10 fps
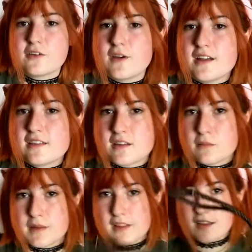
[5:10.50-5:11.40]
dress. It'd
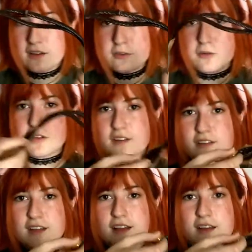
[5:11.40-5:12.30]
be like stuck to the
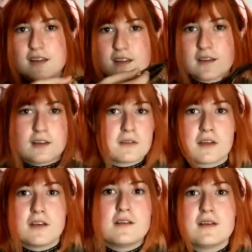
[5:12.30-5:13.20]
side. Don't
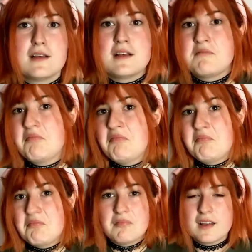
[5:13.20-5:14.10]
know.
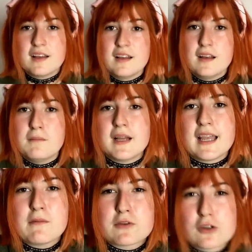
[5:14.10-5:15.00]
My
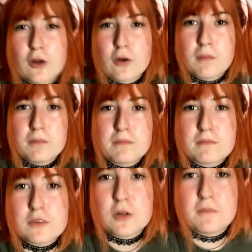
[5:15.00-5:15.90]
camera's gone up.
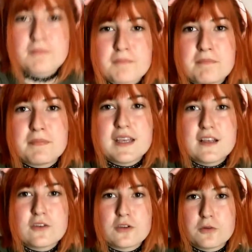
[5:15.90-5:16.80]
Stop being
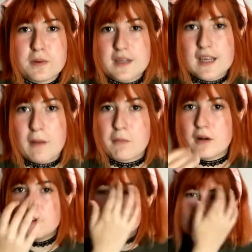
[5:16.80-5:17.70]
stupid, camera.
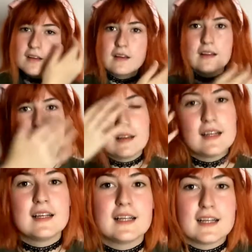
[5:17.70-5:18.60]

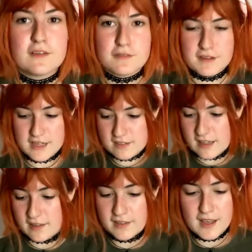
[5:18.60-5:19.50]
Fixed
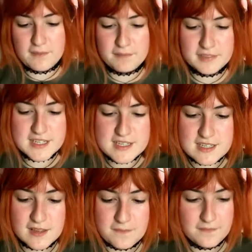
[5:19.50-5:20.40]
it. Yeah, these
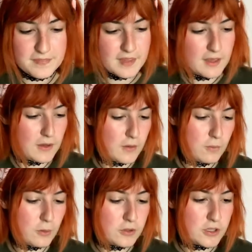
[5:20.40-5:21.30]

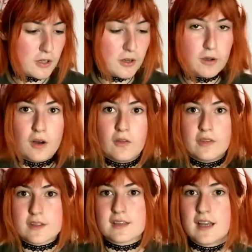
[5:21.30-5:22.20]
would go on
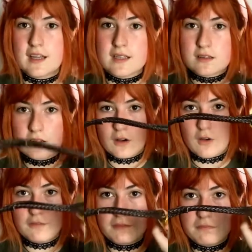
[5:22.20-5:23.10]
the side of